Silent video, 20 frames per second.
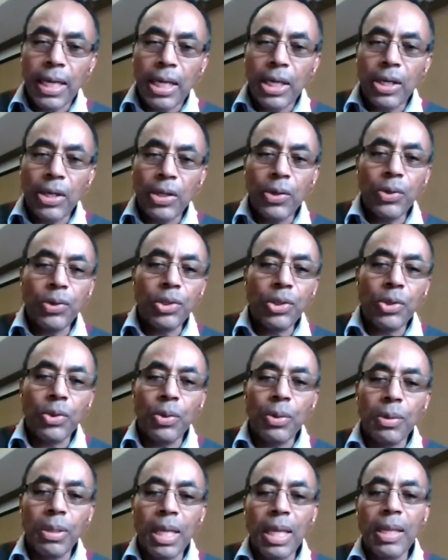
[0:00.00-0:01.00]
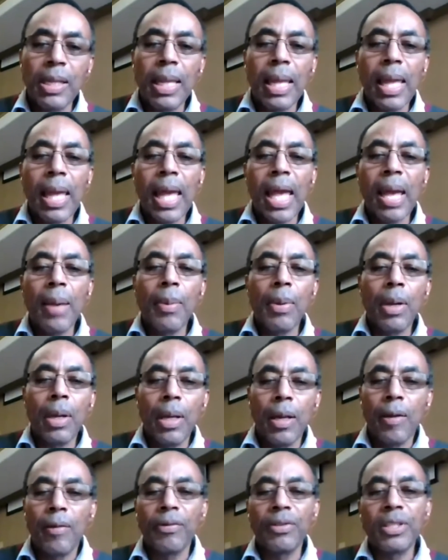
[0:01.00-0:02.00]
to get used to and get in the habit
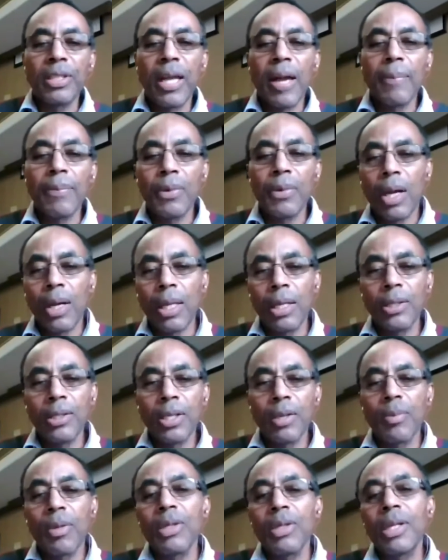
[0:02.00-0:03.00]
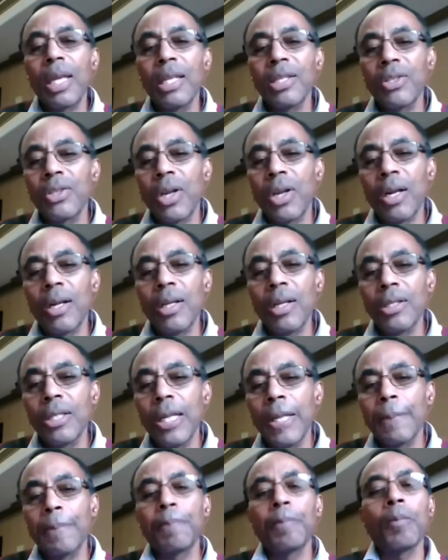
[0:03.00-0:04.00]
of stop talking so much and start
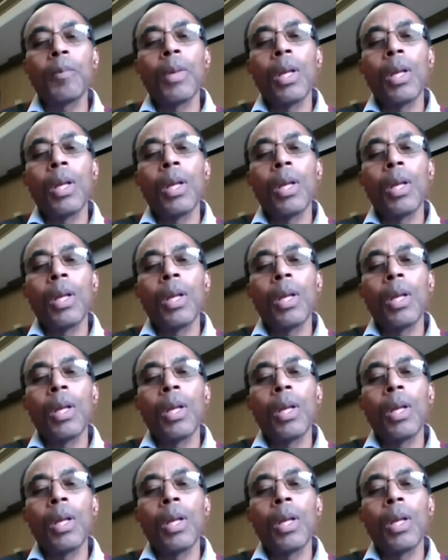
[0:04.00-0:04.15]
listening.